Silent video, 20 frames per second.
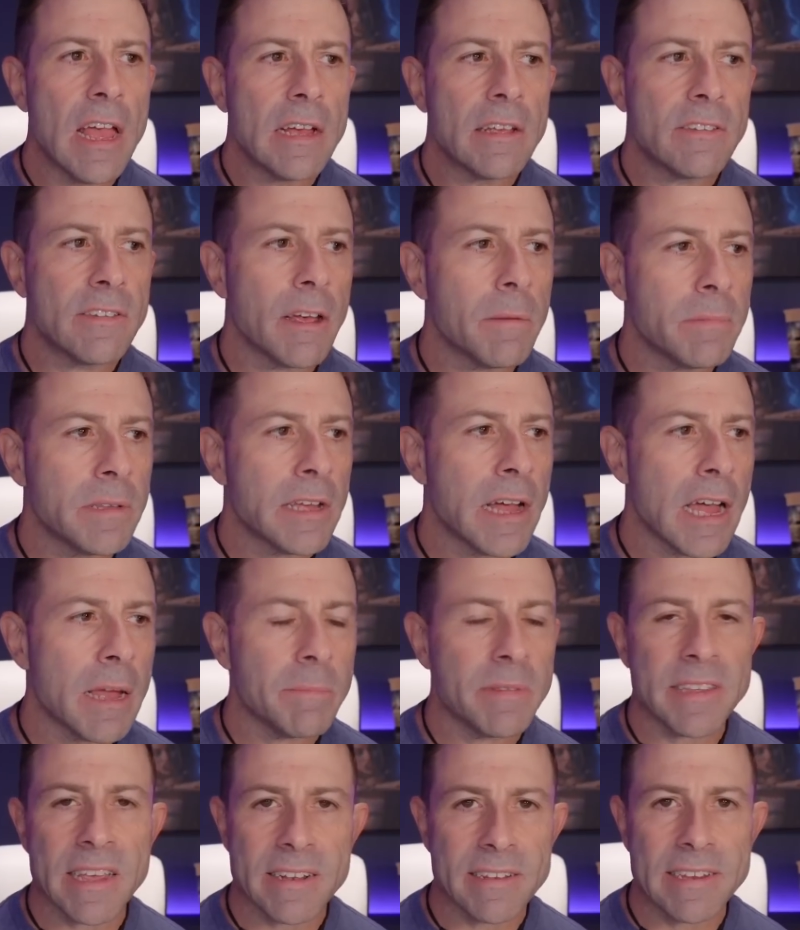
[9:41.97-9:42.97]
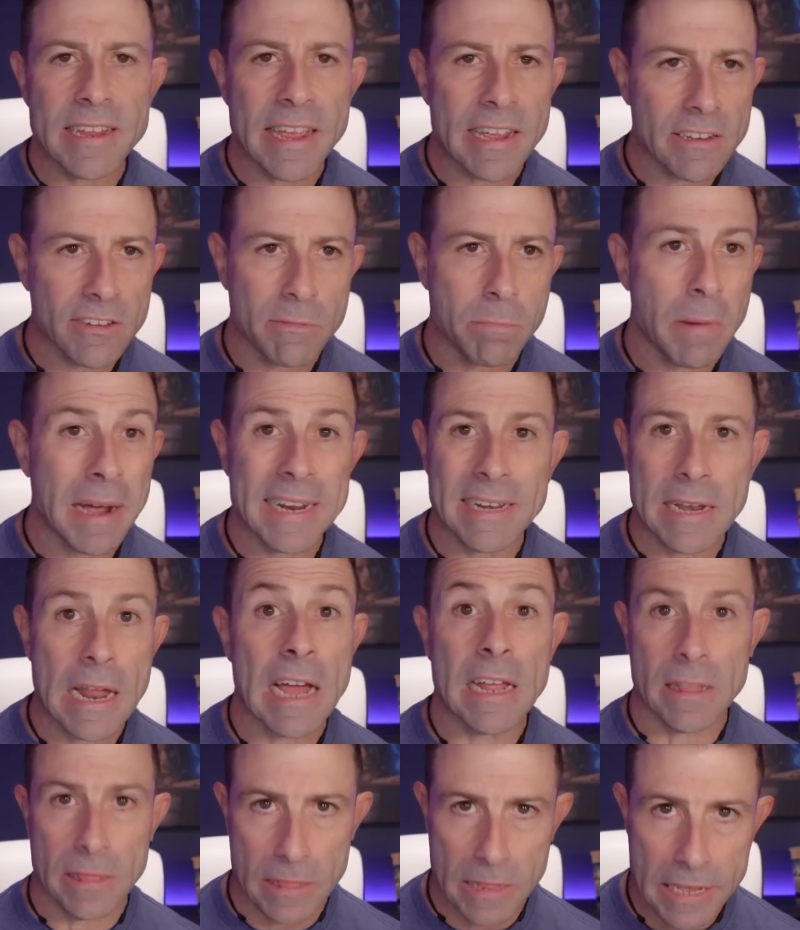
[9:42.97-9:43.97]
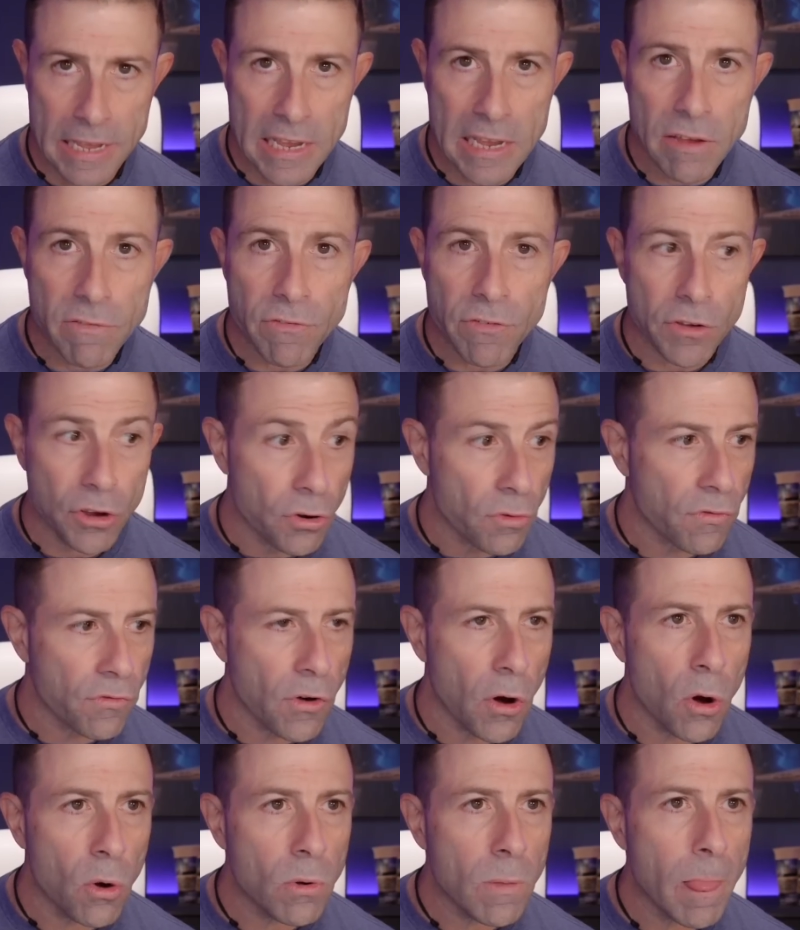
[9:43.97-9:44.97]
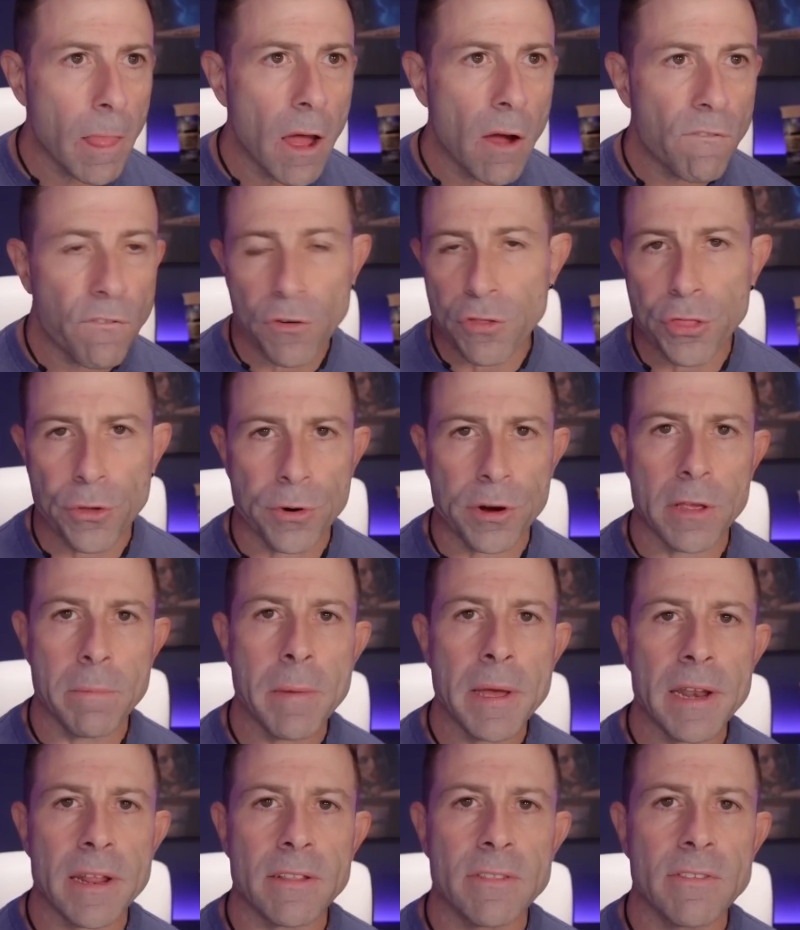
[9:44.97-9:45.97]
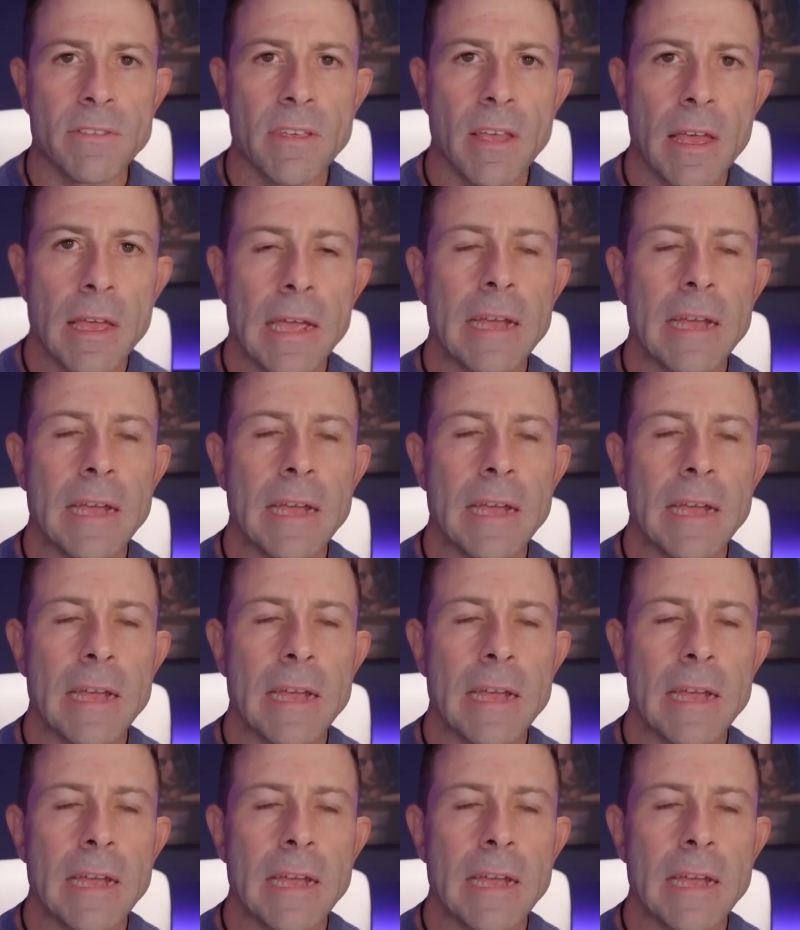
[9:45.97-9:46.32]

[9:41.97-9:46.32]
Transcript: sometimes that text might not leave your phone for thirty minutes.